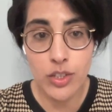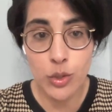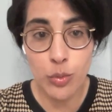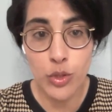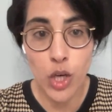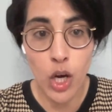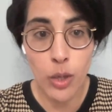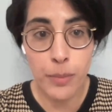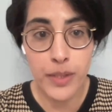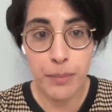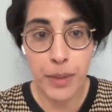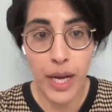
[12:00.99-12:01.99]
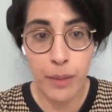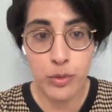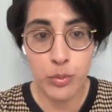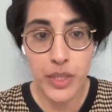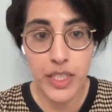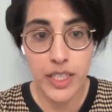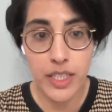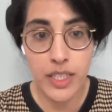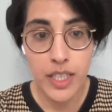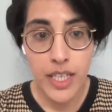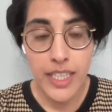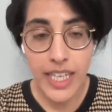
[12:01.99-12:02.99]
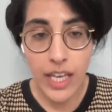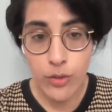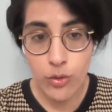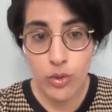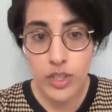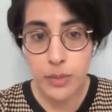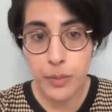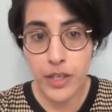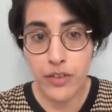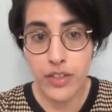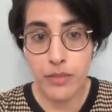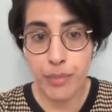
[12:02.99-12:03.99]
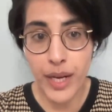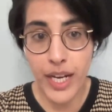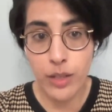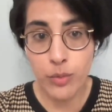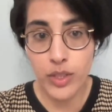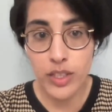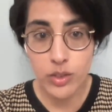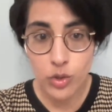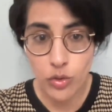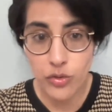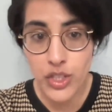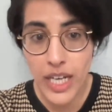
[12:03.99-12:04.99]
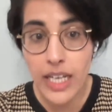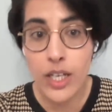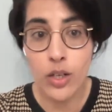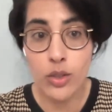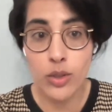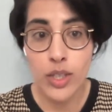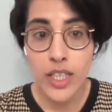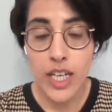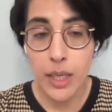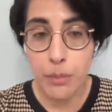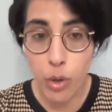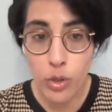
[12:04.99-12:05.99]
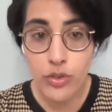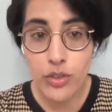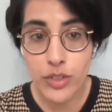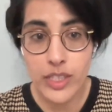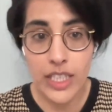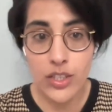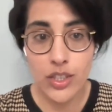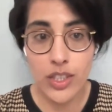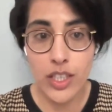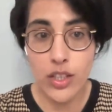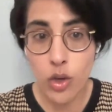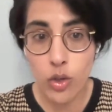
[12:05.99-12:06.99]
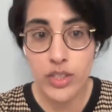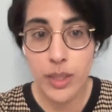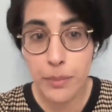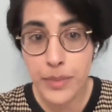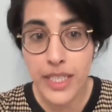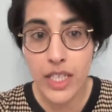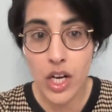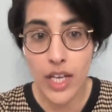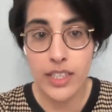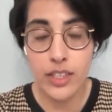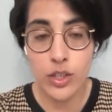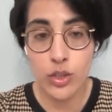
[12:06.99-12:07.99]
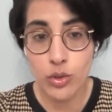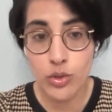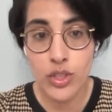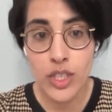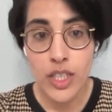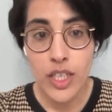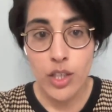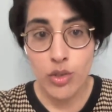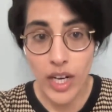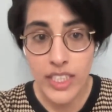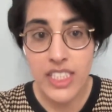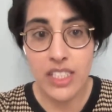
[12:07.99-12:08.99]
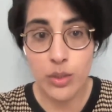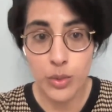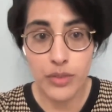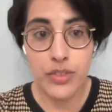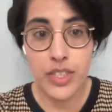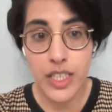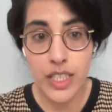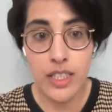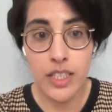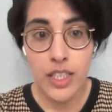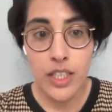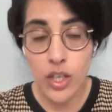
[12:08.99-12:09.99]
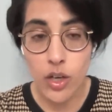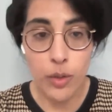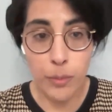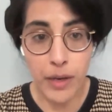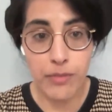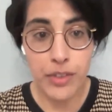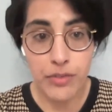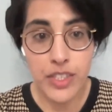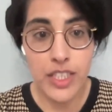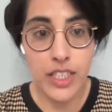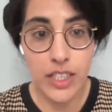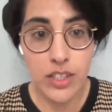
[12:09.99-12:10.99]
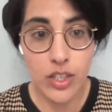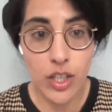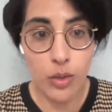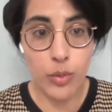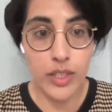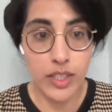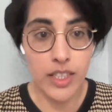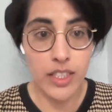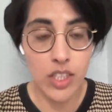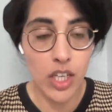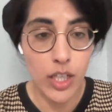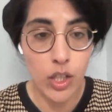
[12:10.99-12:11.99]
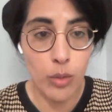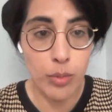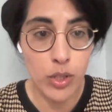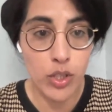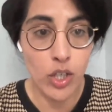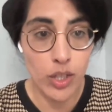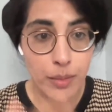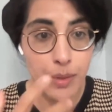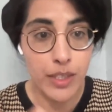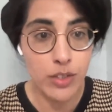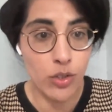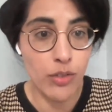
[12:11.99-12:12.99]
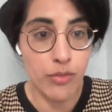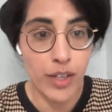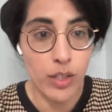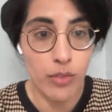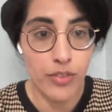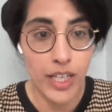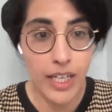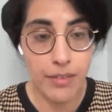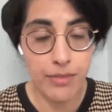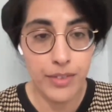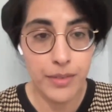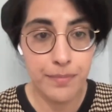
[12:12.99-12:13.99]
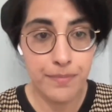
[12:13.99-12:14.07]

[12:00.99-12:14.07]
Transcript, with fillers: you would hope that perhaps we can get through this period of pain with a sort of shallow and moderate recession, and not something like the huge crashes that we've seen, you know, about 15 years ago when the entire global economy sort of fell off cliff.